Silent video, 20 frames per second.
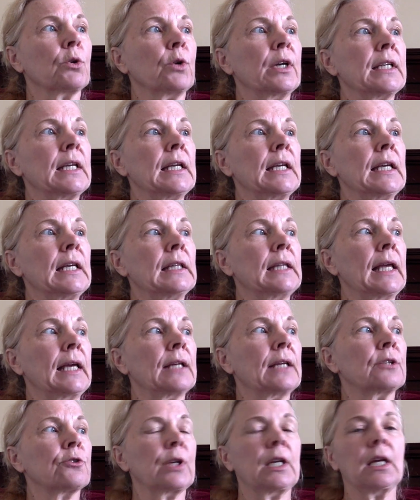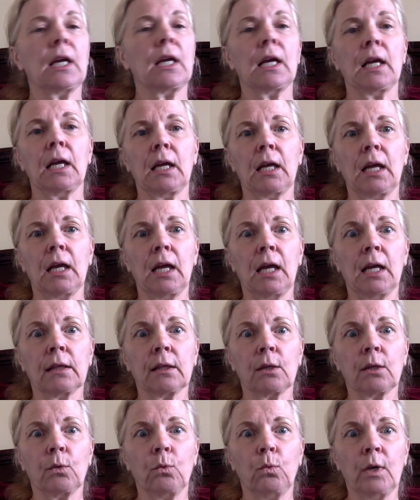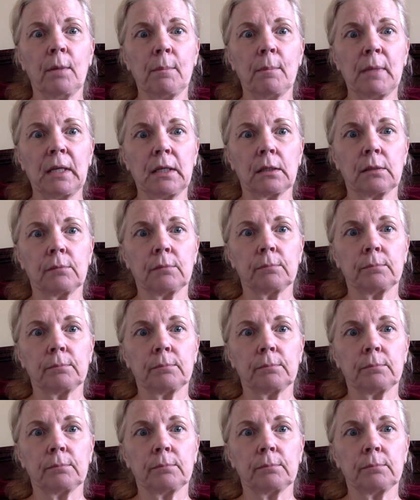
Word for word: going to hit Landry and the women.